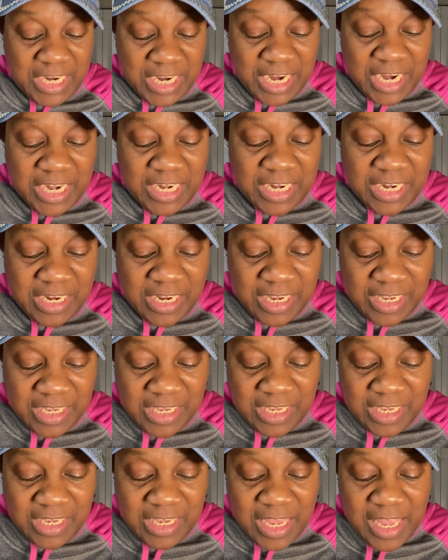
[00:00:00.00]
And
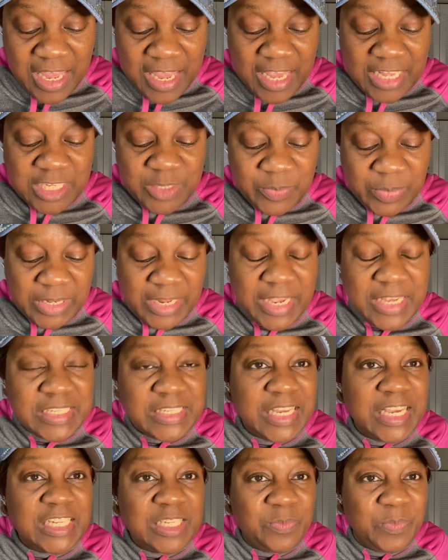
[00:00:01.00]
he has
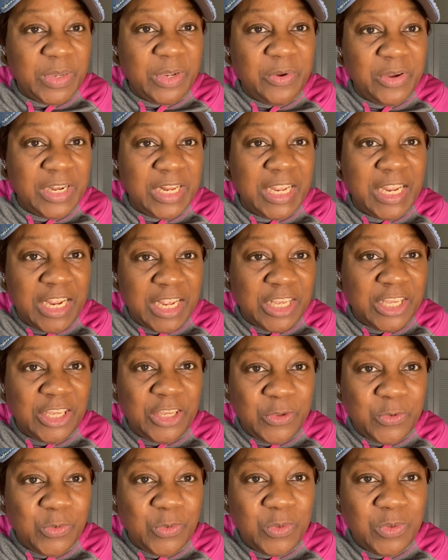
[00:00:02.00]
placed that spirit in
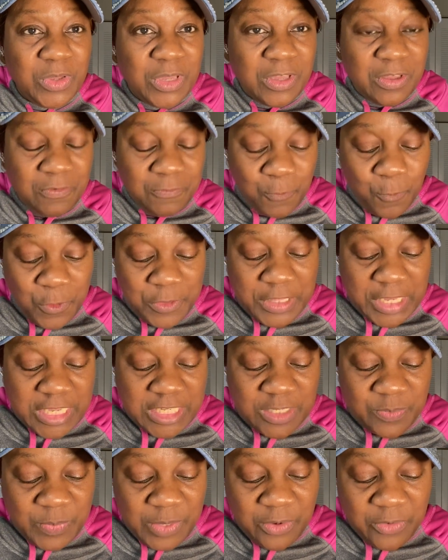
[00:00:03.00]
you for
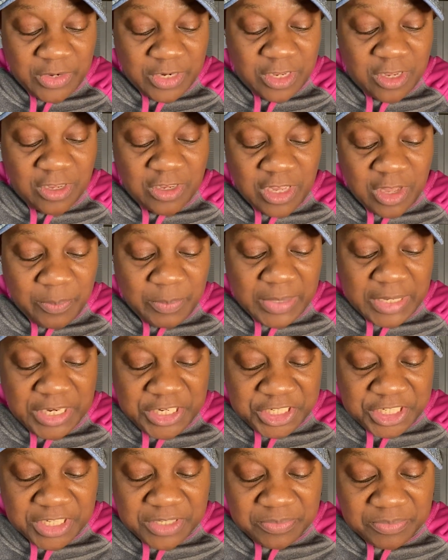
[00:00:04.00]
that spirit of
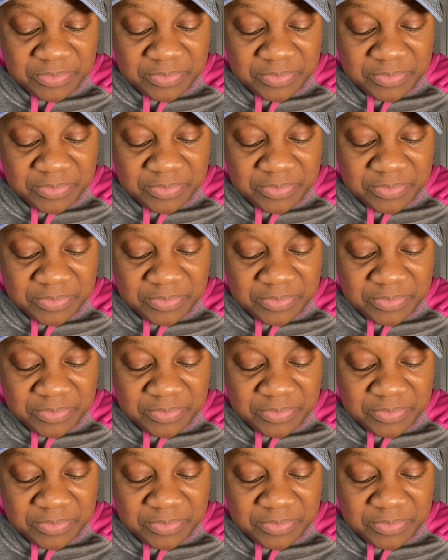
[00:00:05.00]
completion.